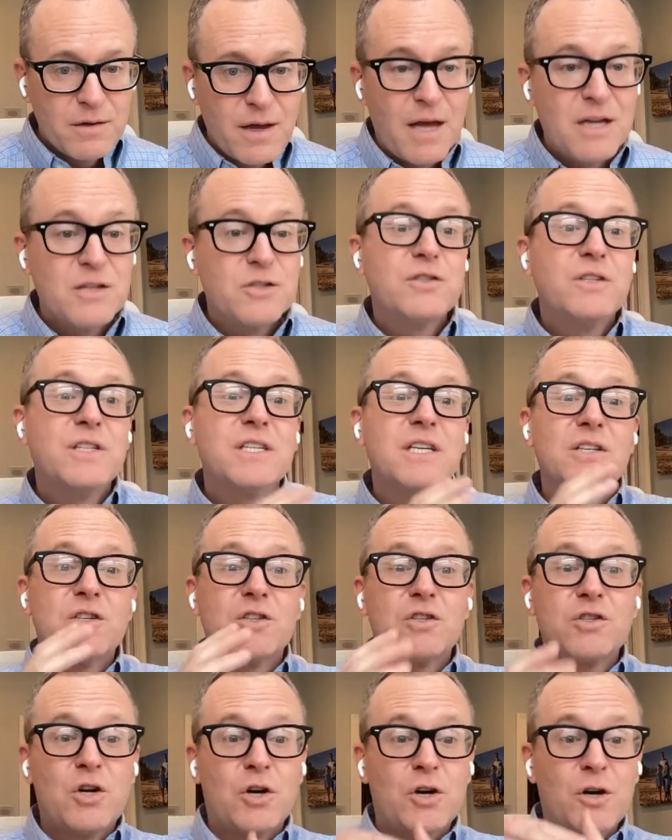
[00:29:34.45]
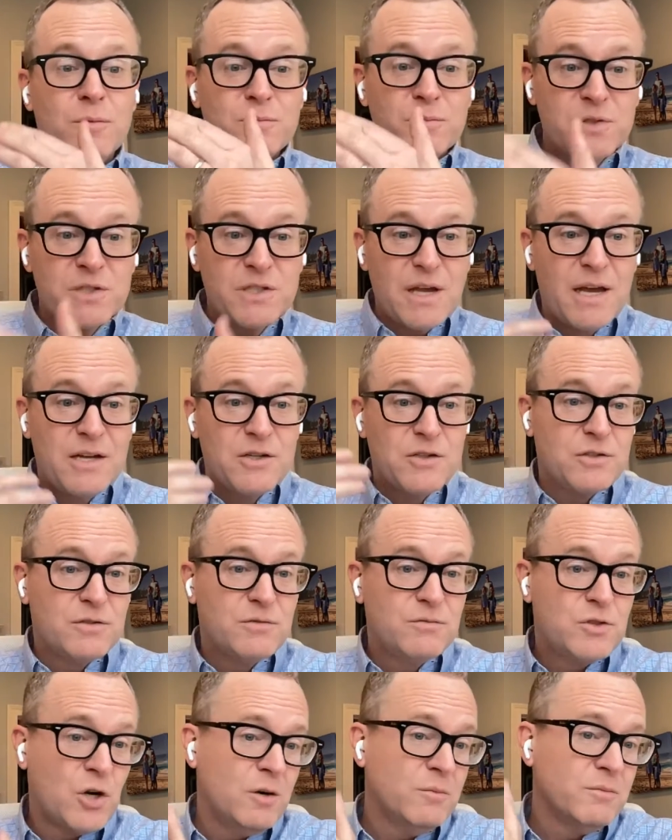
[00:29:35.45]
And since terms and
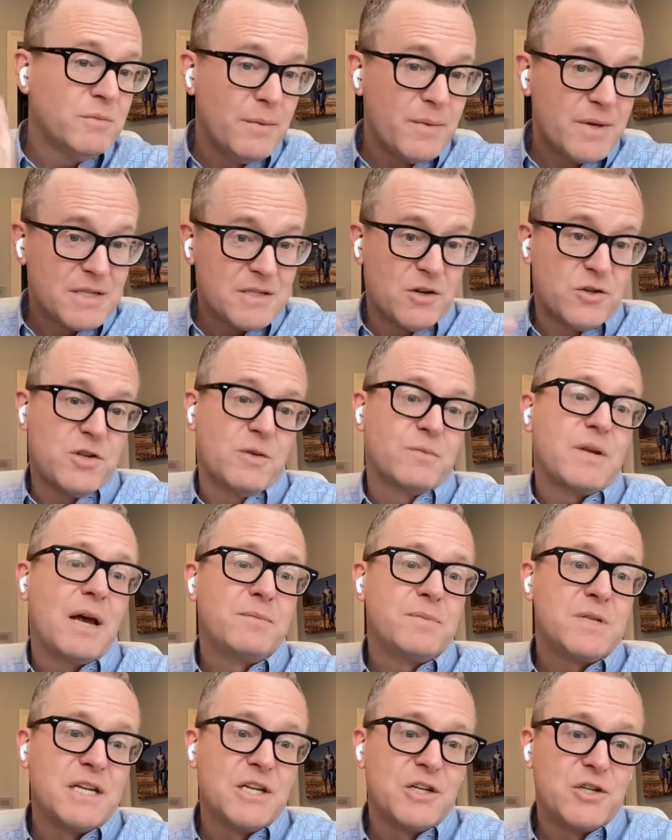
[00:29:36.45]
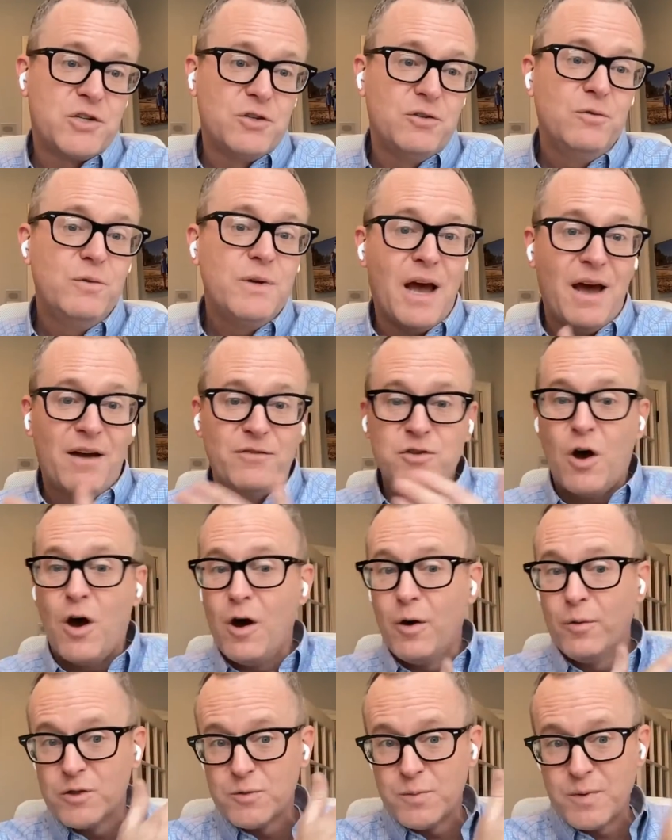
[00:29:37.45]
term limits are sometimes an issue, we have to
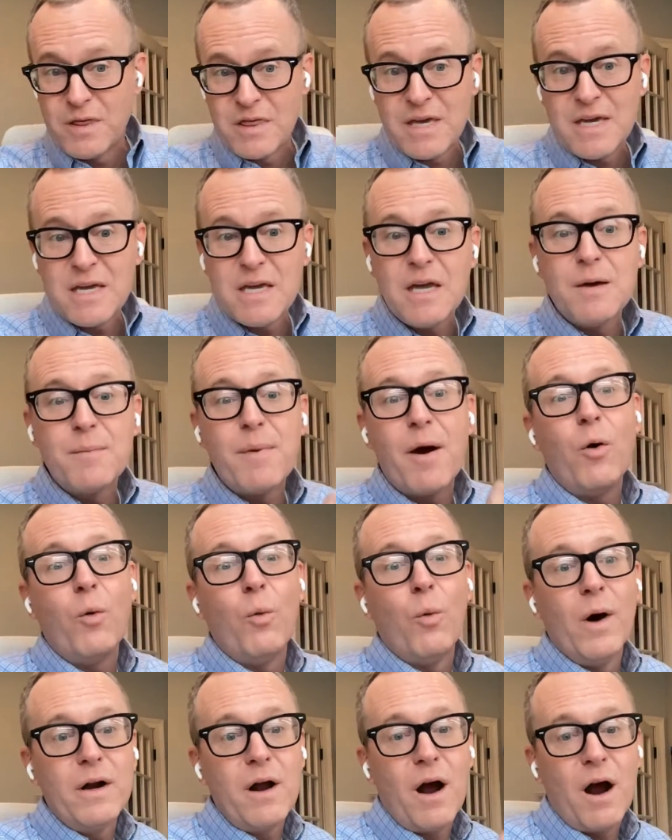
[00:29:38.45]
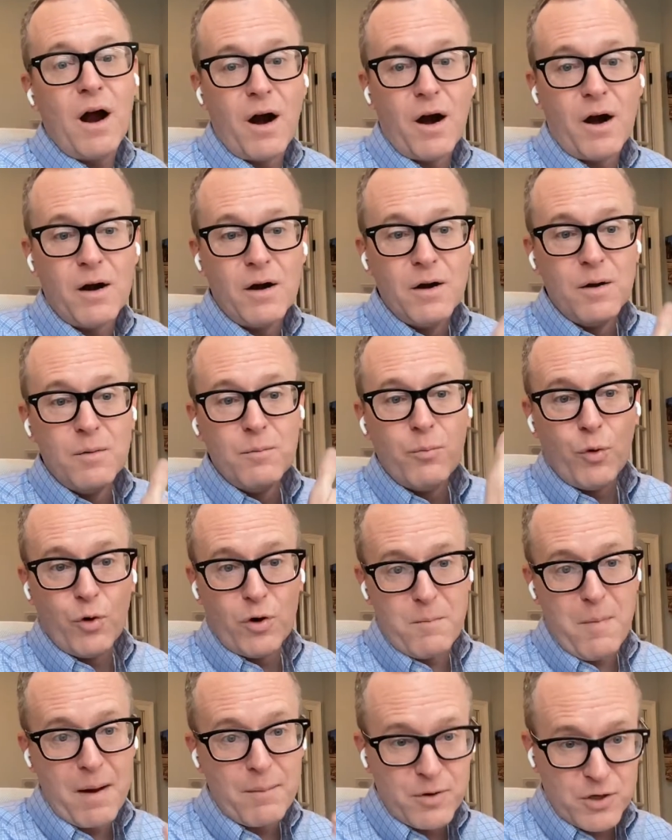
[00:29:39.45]
always be thinking about what our board
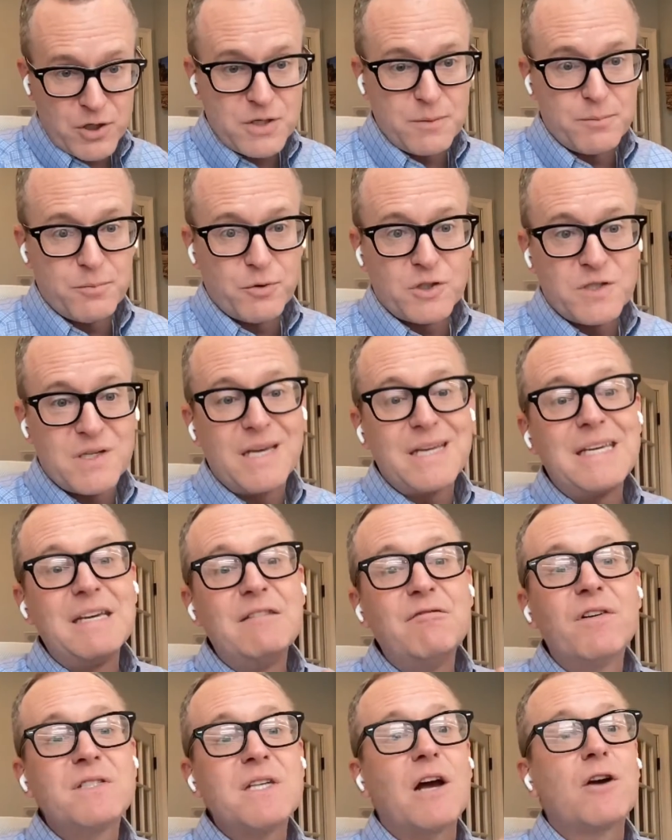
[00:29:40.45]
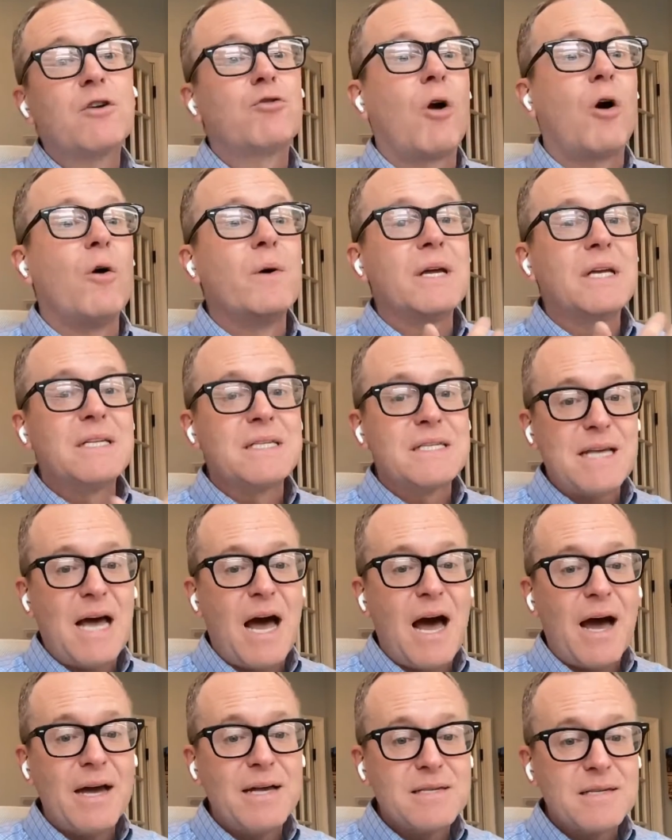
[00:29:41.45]
membership looks like. Even if it's not growing in
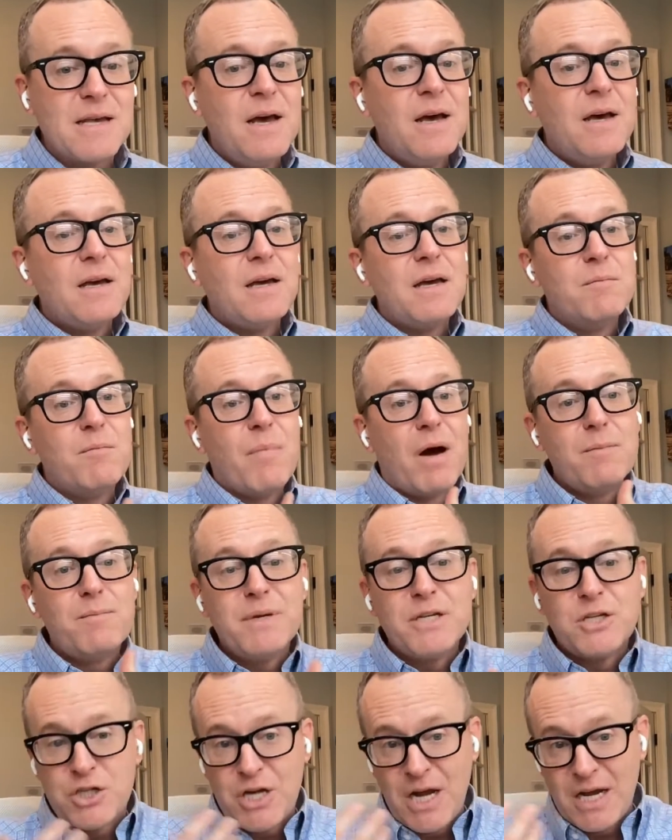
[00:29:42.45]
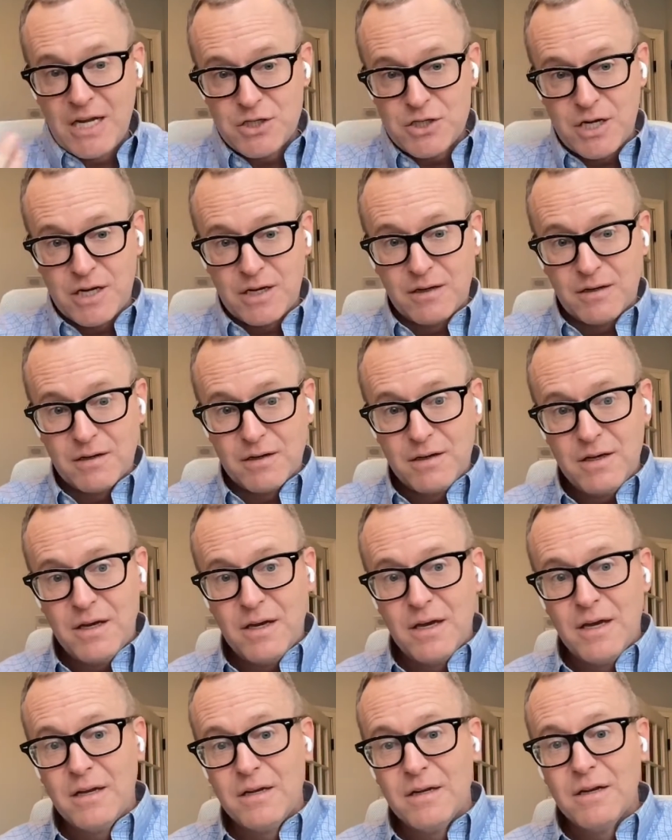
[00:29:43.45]
size, it might be changing
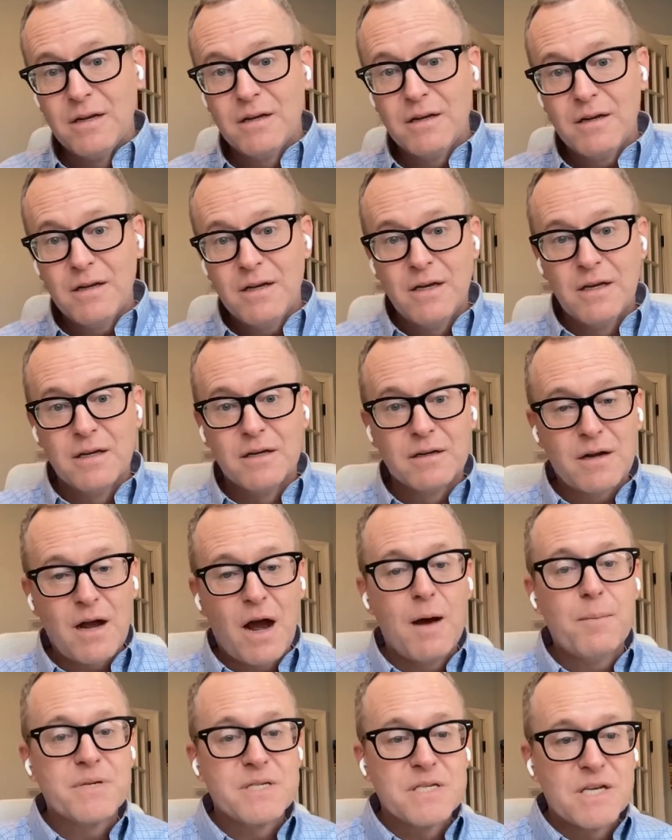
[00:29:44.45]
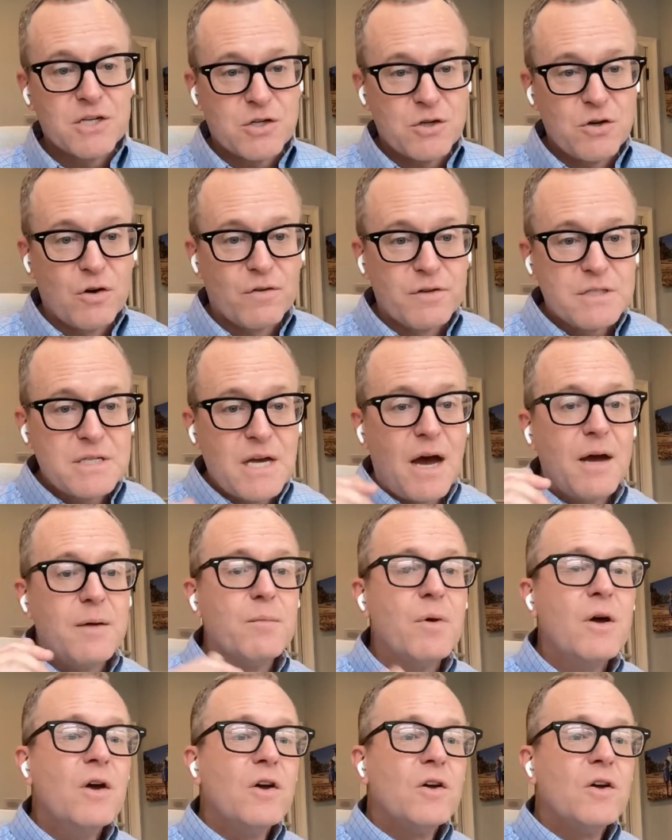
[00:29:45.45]
in composition over time.